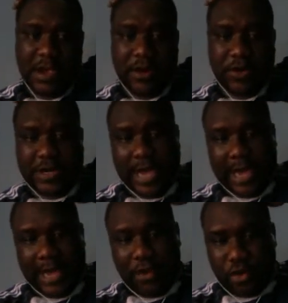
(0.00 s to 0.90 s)

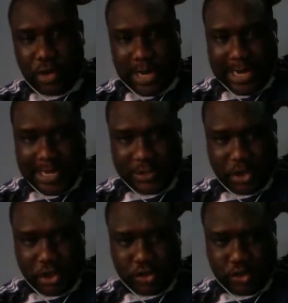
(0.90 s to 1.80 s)
Okay, let's
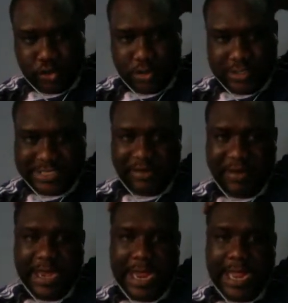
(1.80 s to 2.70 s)
go to the
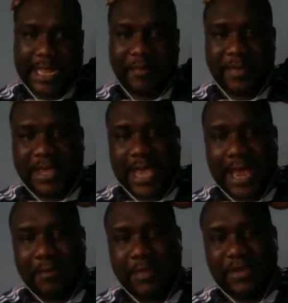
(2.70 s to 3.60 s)
Serie A. The big
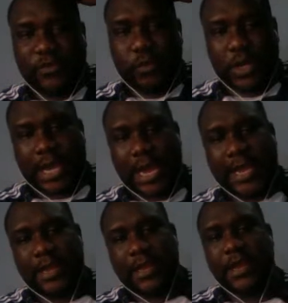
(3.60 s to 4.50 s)
game this
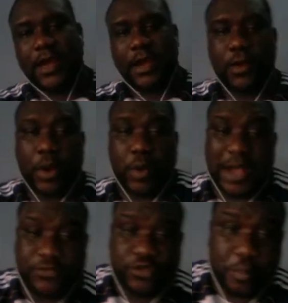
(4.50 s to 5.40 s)
weekend. Well, we
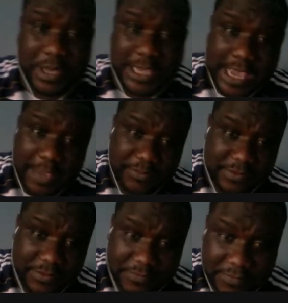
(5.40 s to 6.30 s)
have two big
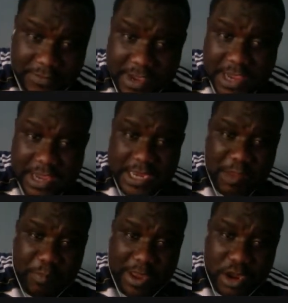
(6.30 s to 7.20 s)
games.
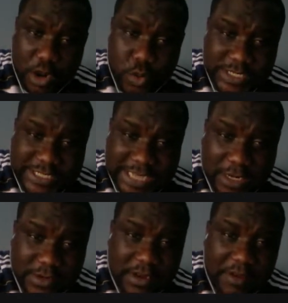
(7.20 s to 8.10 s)
Depending on which side
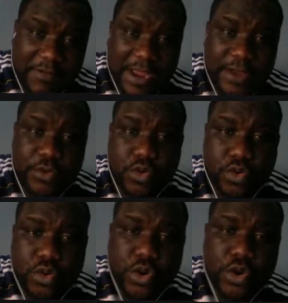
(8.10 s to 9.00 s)
of the divide
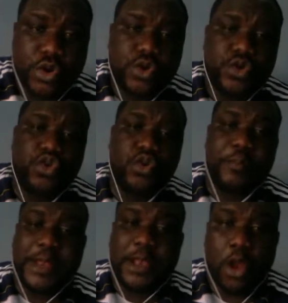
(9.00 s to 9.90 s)
you
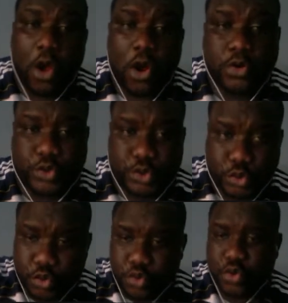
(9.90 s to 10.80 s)
belong
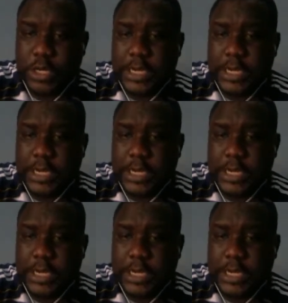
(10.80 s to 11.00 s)
to.